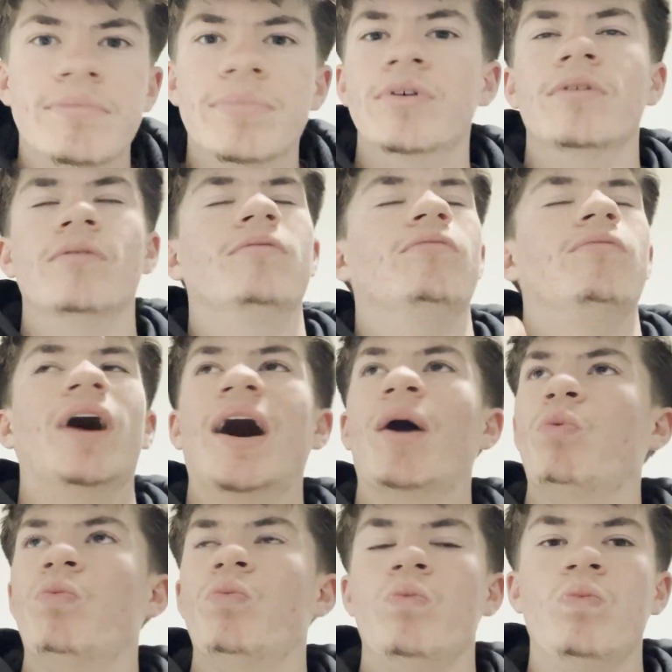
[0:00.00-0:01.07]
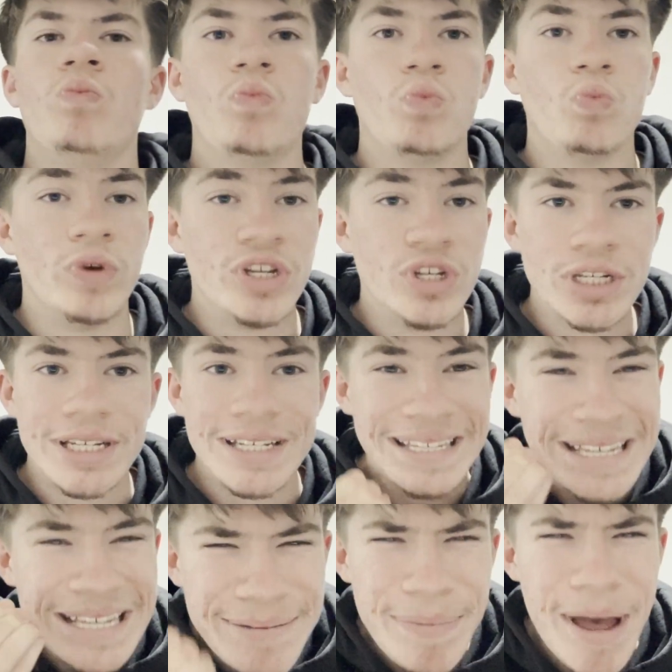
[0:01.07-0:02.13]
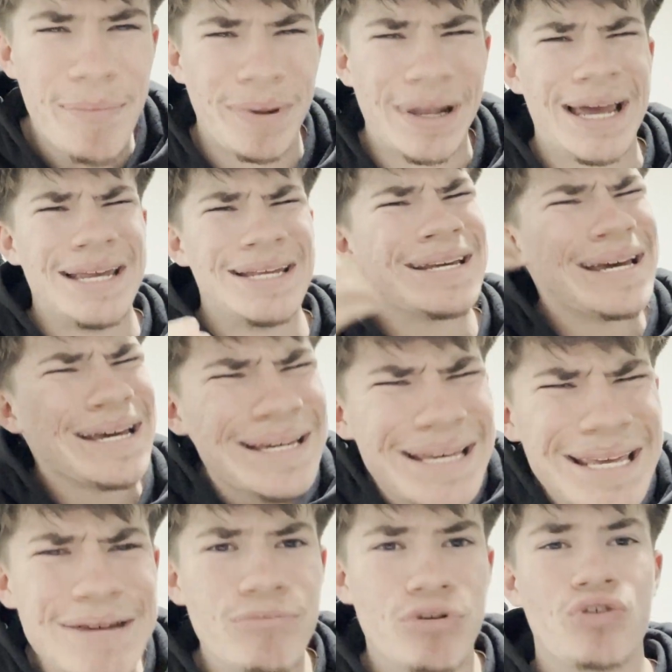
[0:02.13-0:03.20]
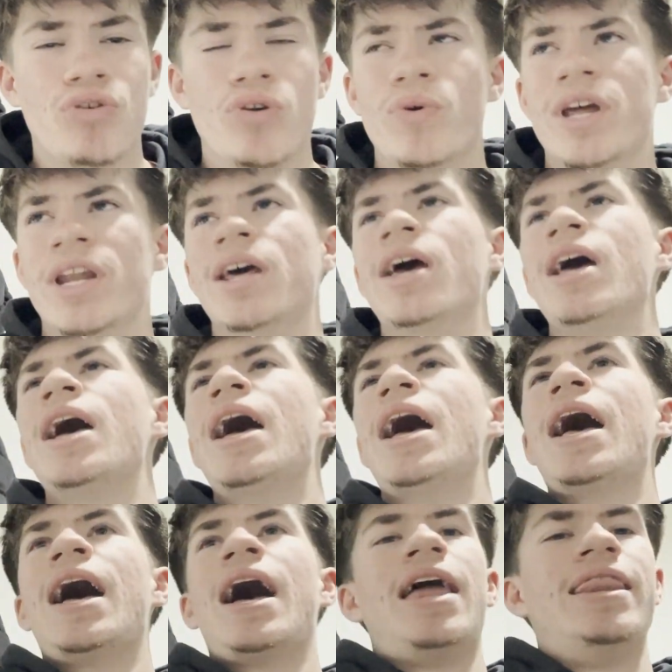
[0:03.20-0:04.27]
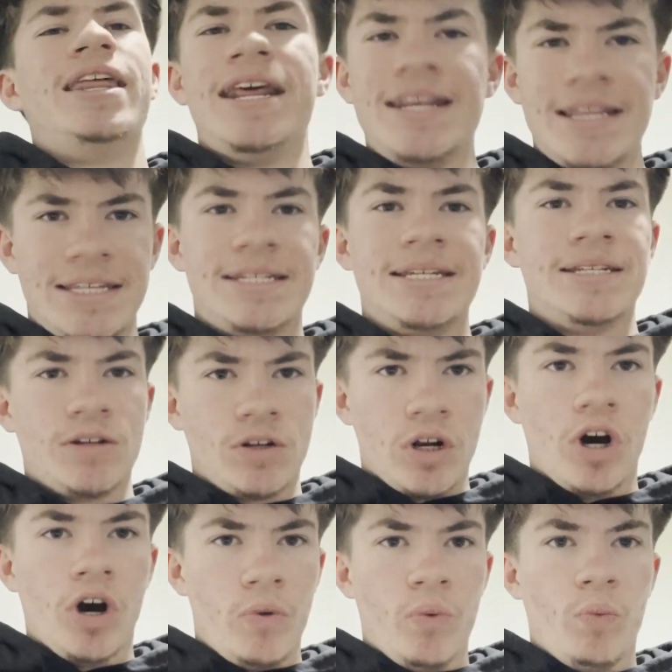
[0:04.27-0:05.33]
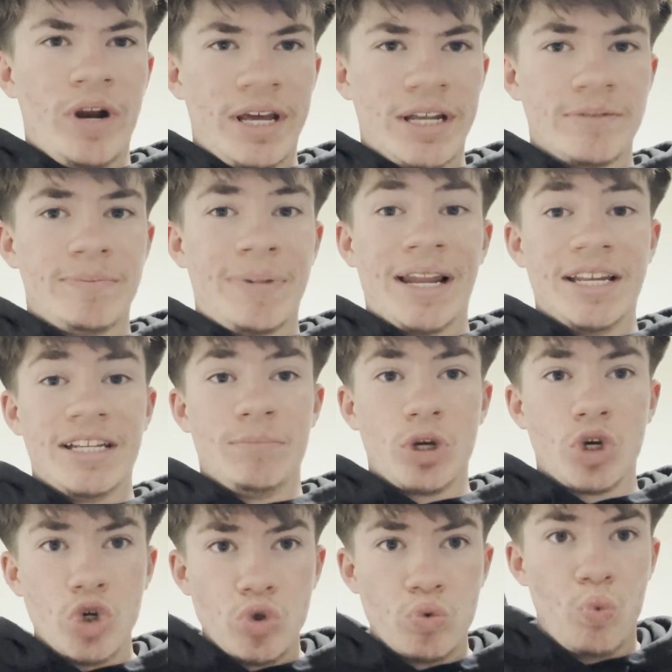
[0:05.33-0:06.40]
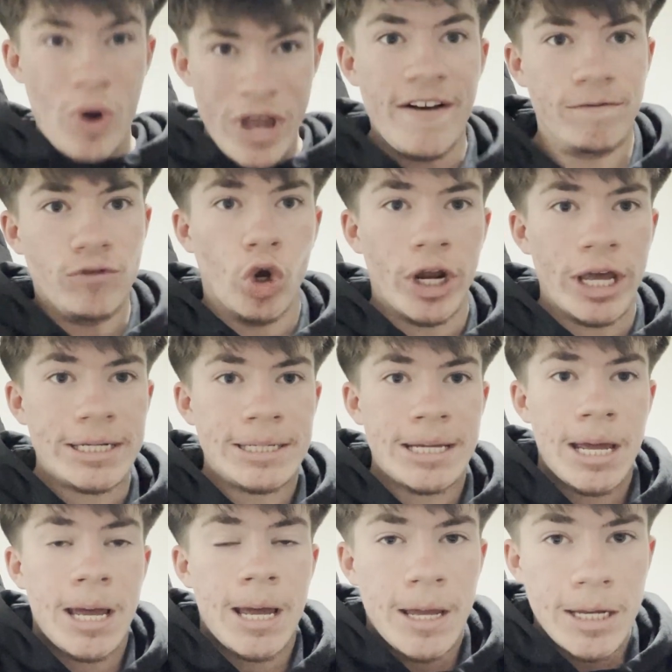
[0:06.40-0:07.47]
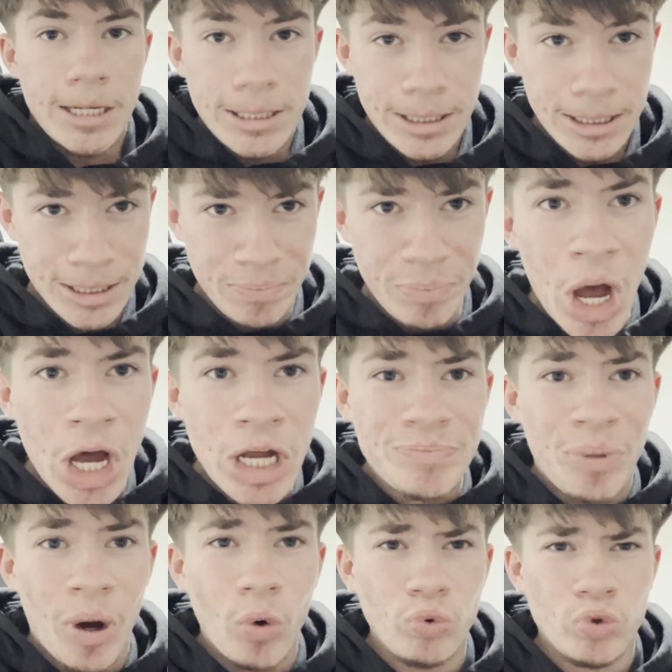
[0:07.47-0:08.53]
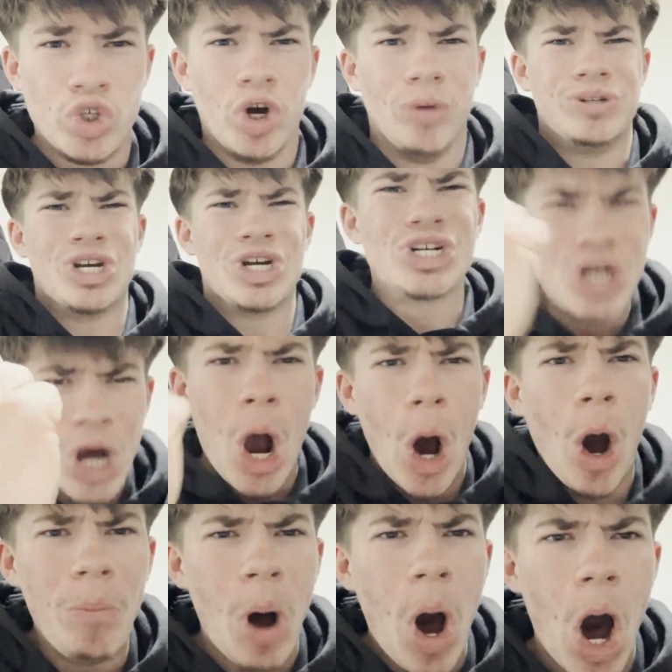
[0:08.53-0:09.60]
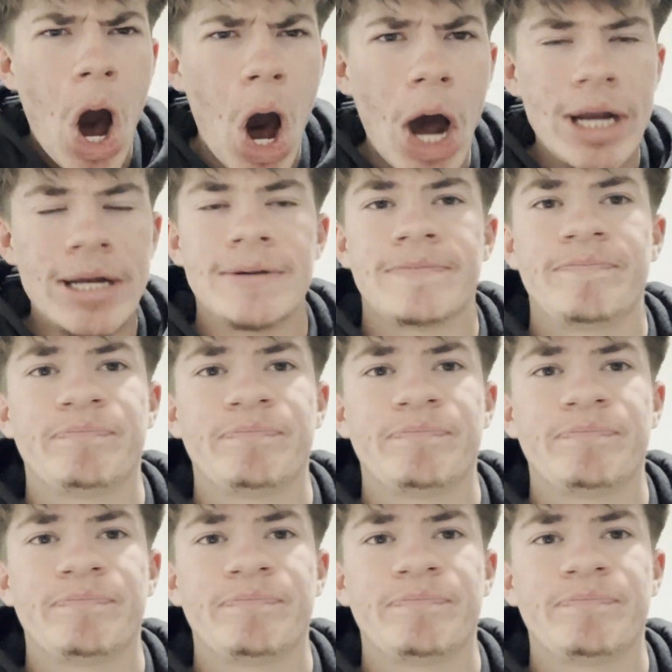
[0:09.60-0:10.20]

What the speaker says: But wow, we just need to keep our players, keep recruiting, and then end the season on high with the win against Palace, because we have done it. Spurs bottle jobs, come on.